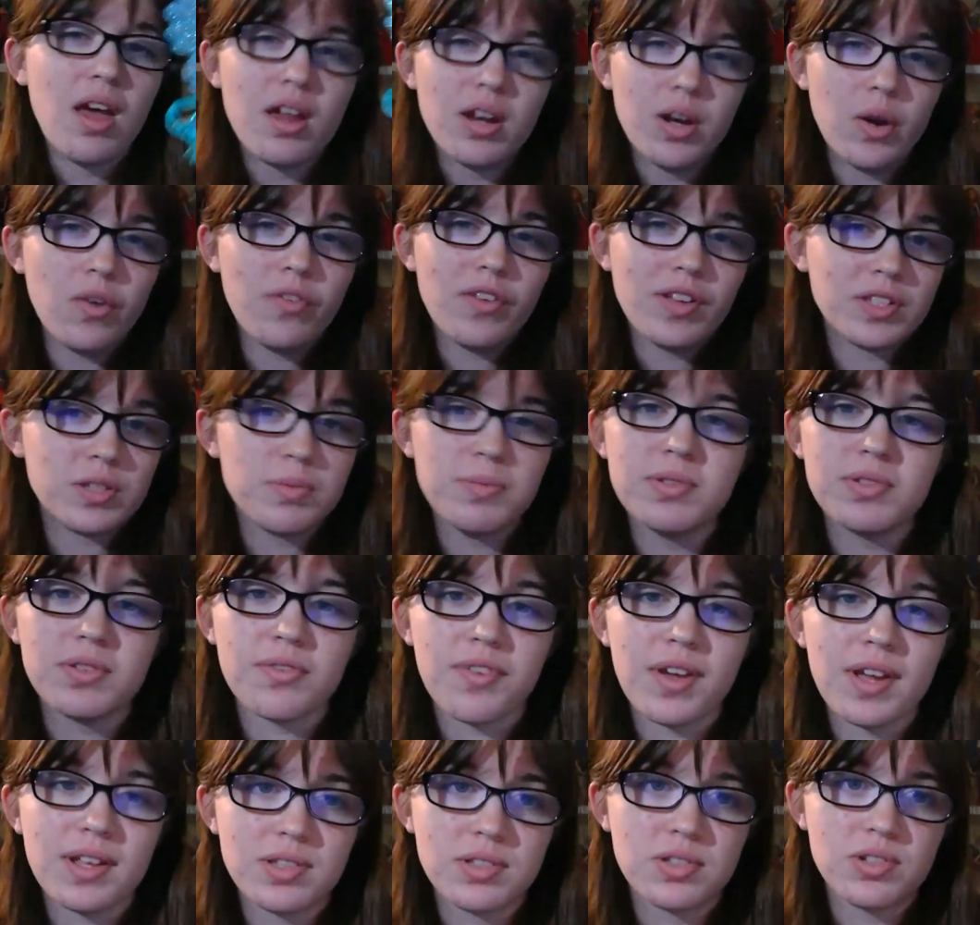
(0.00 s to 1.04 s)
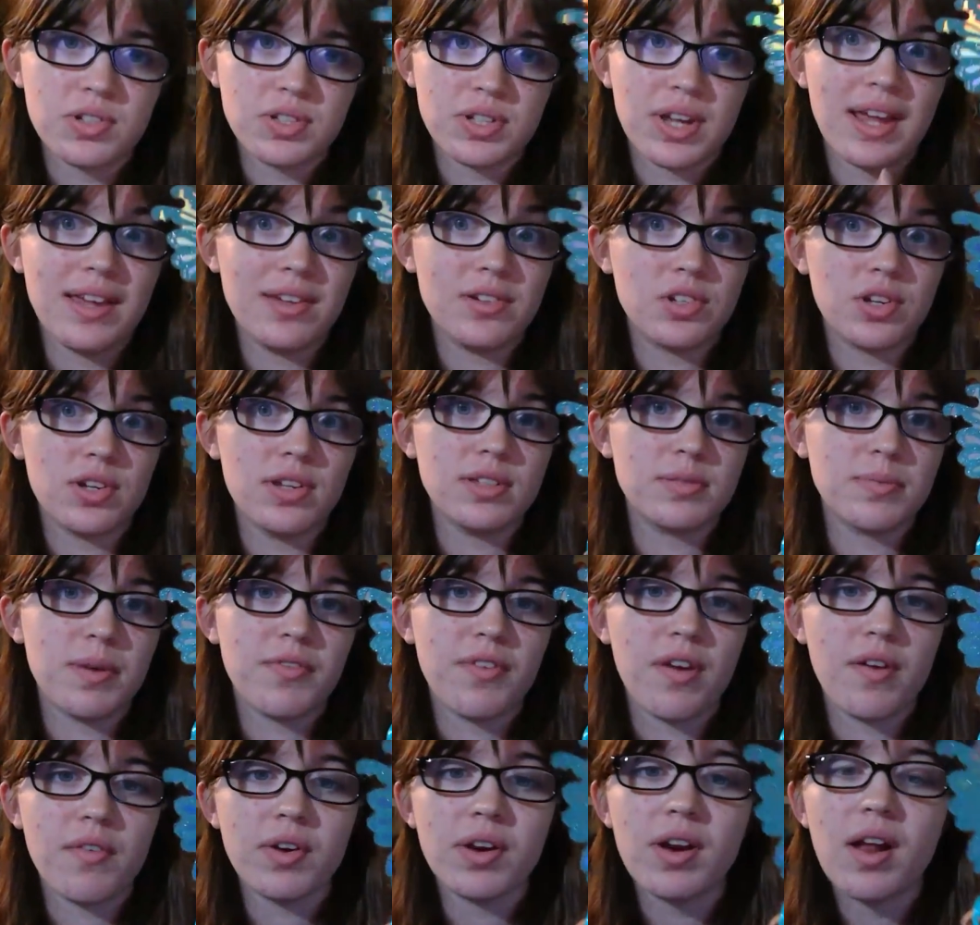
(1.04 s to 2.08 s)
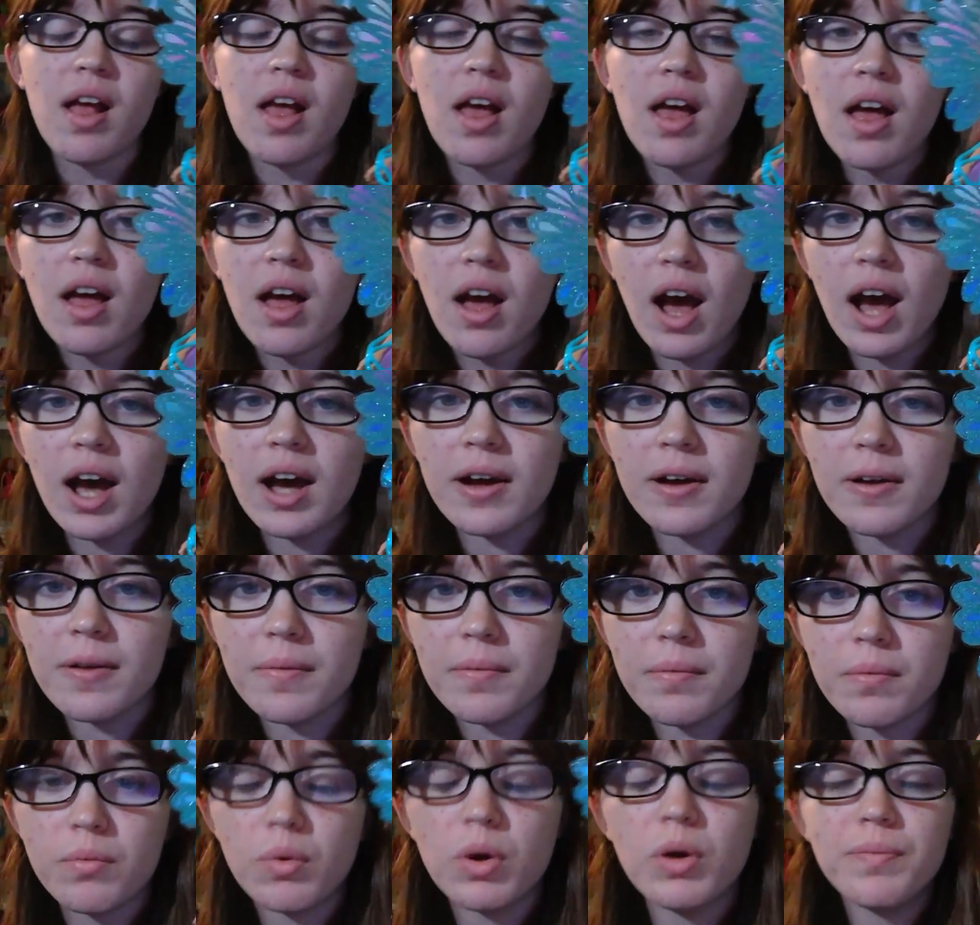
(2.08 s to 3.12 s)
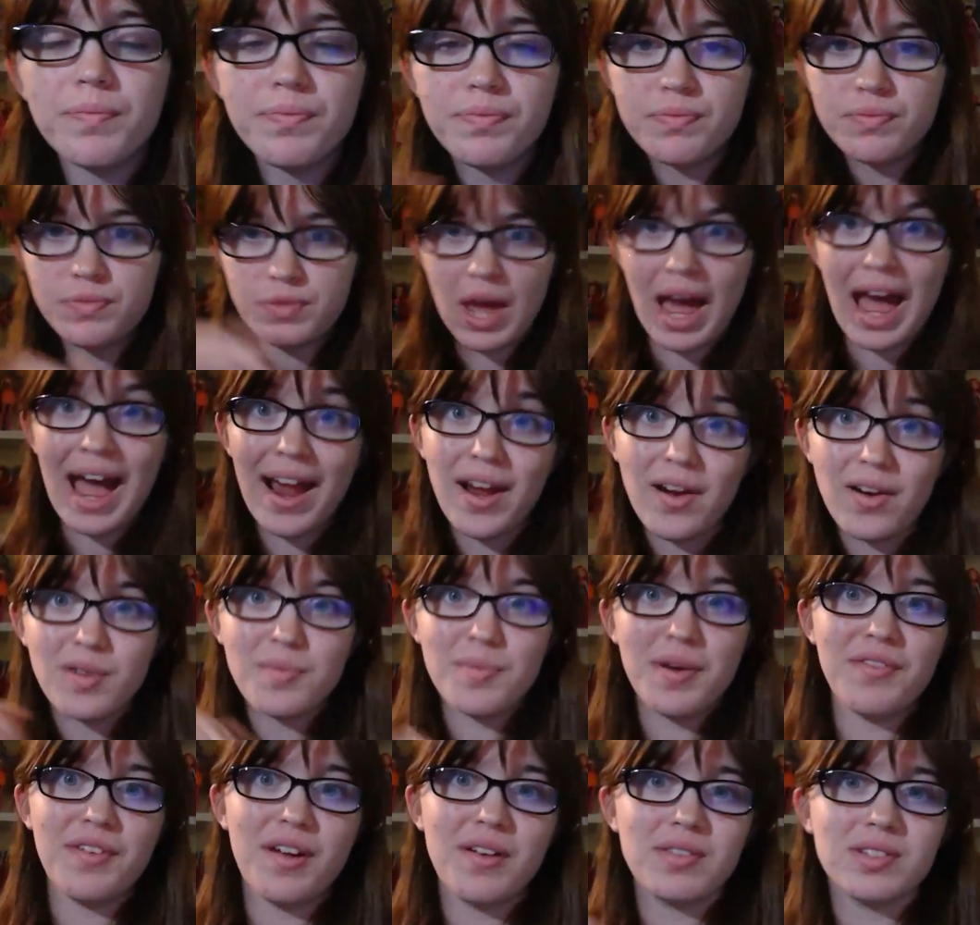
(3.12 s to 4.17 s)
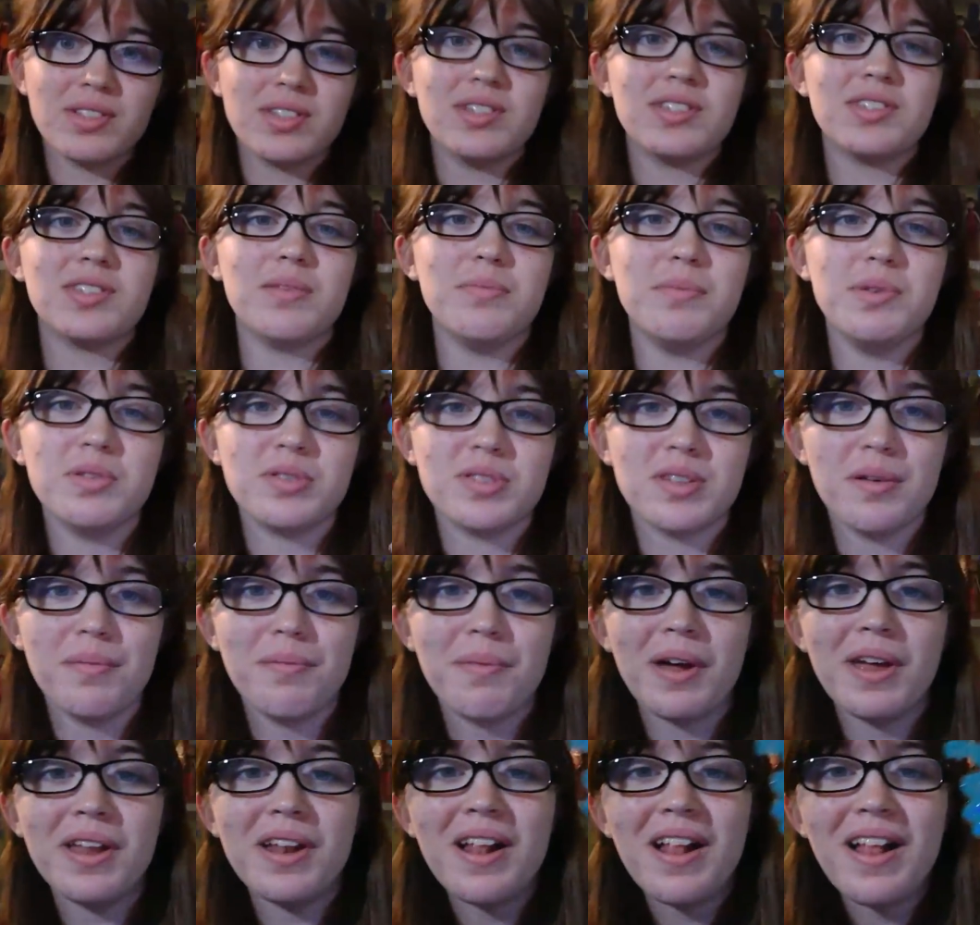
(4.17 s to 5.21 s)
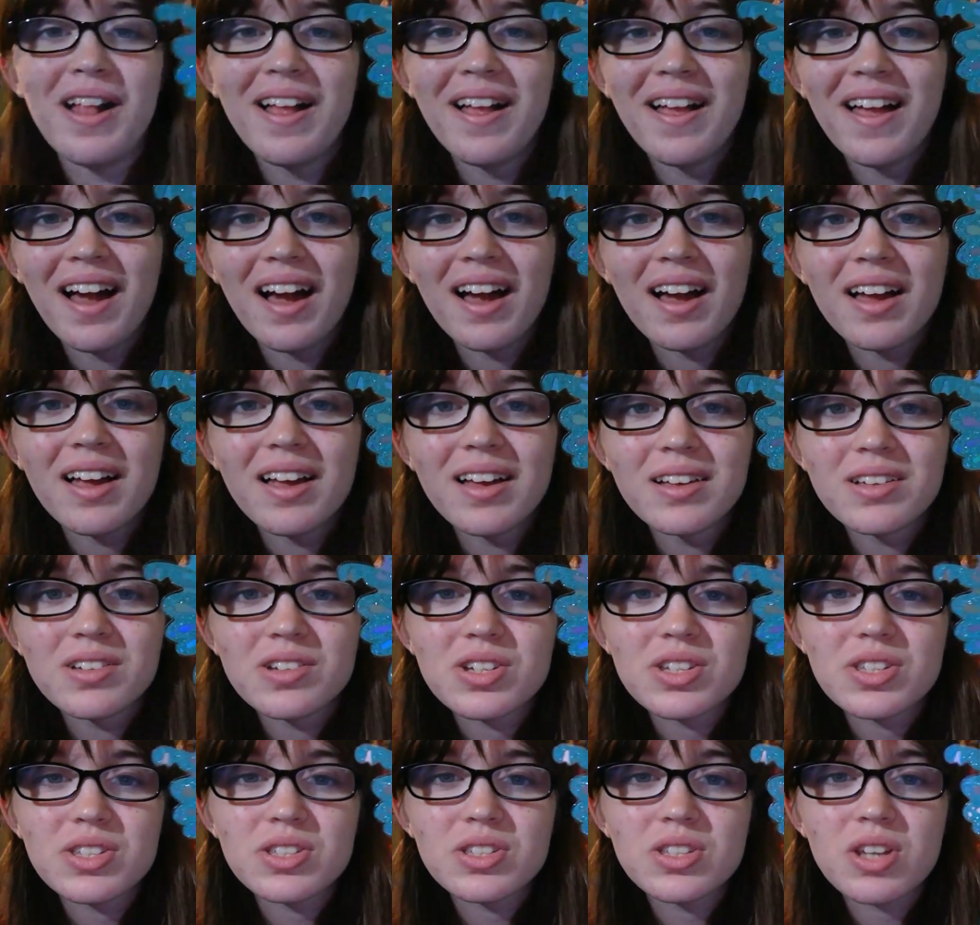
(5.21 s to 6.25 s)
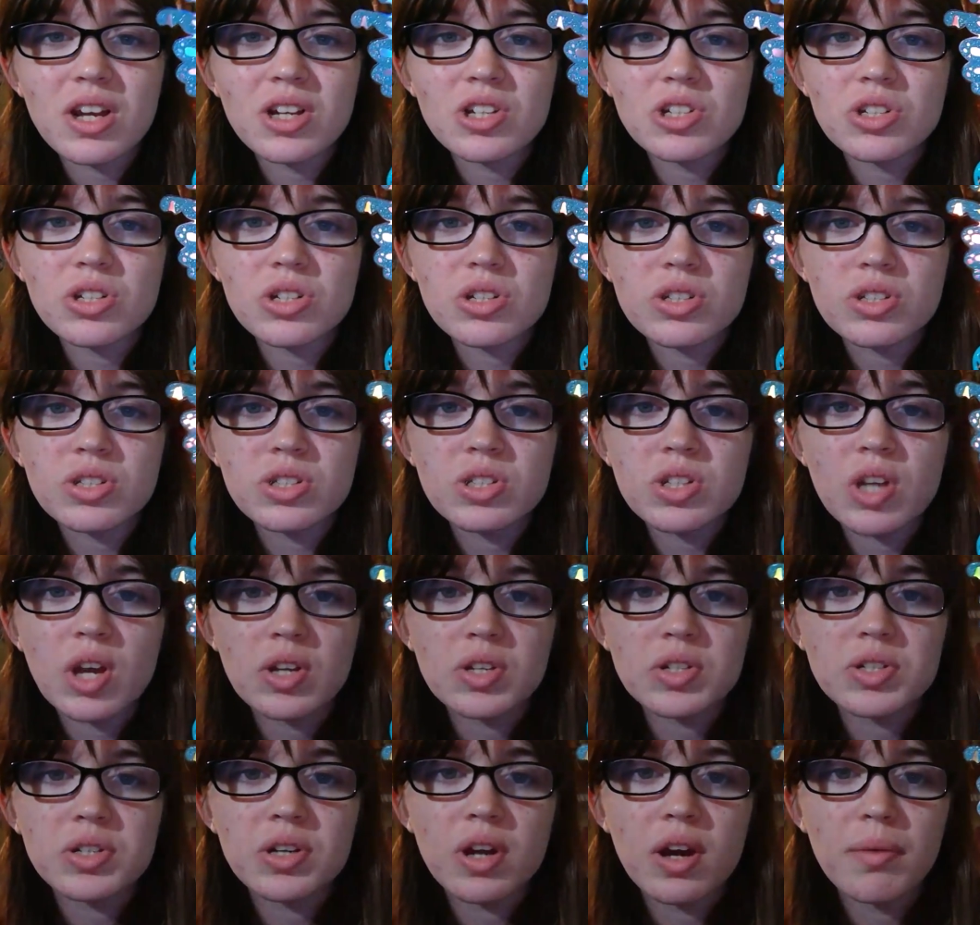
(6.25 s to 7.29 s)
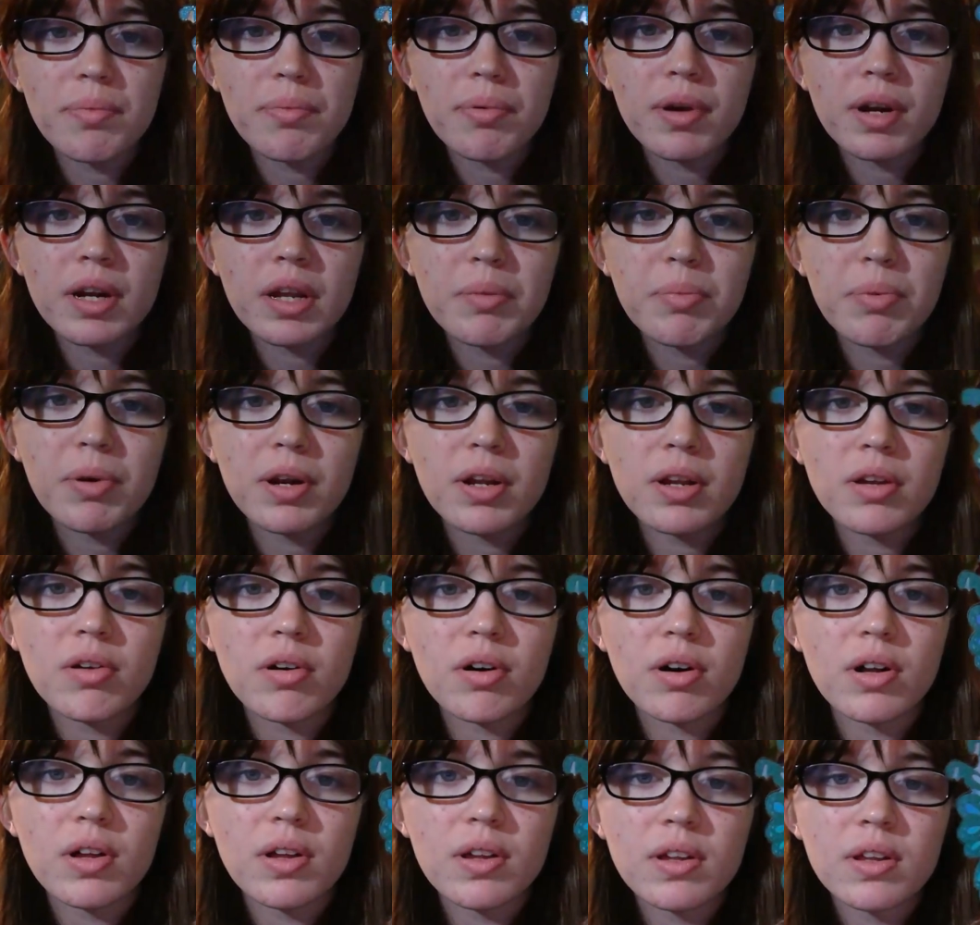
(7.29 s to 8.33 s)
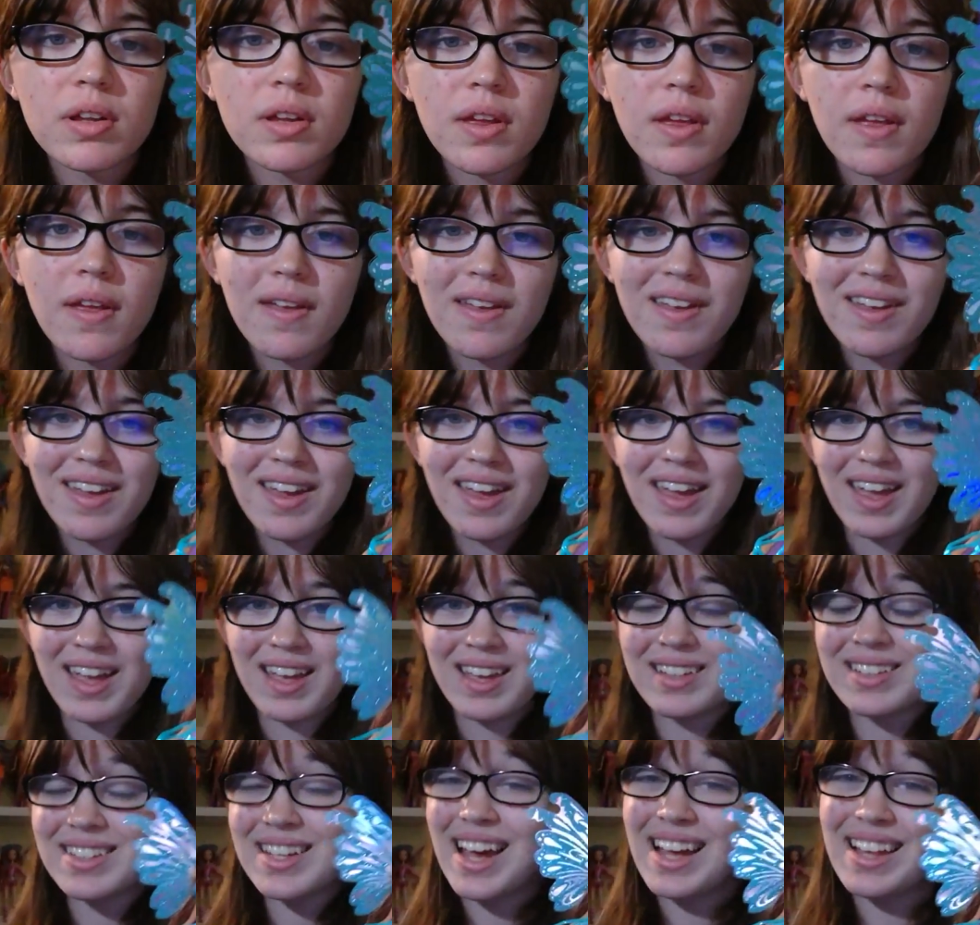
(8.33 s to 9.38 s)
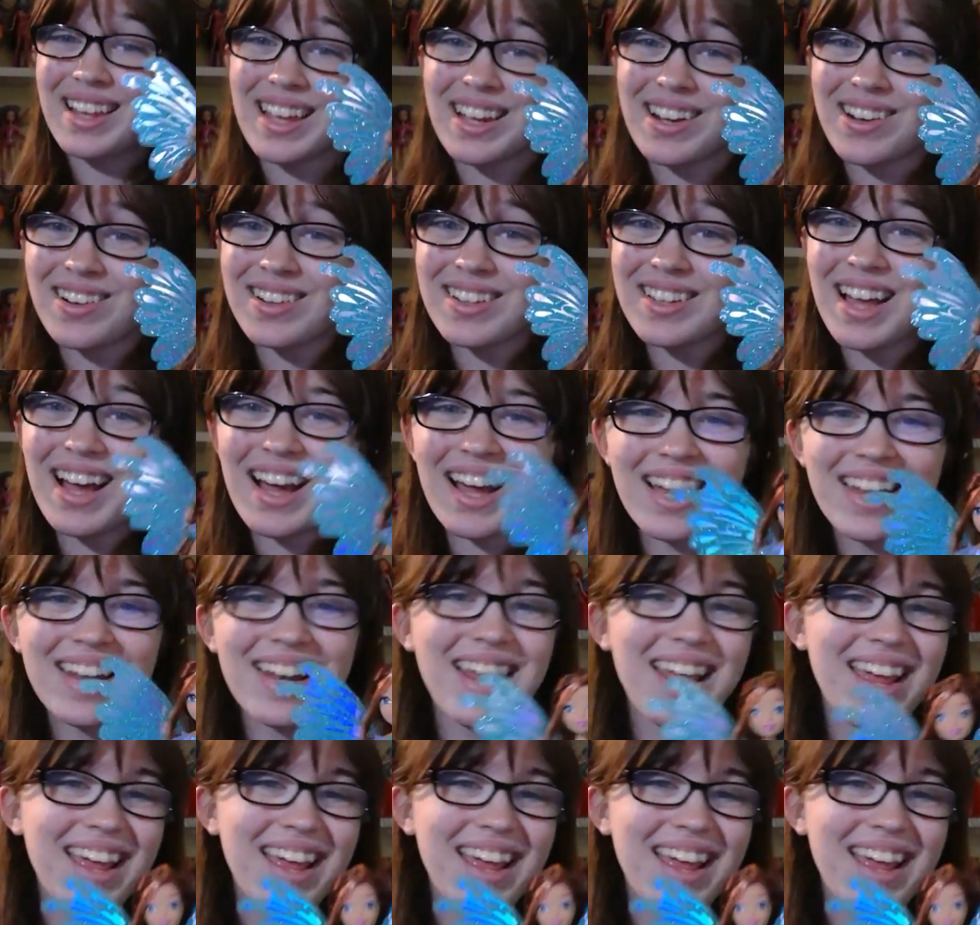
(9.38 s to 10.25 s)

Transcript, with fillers: No offense to Musa fans, just Aisha is my favorite. Um, well, higher in my favorites list than Musa, but just such, such a pretty, pretty doll. And I like her a lot,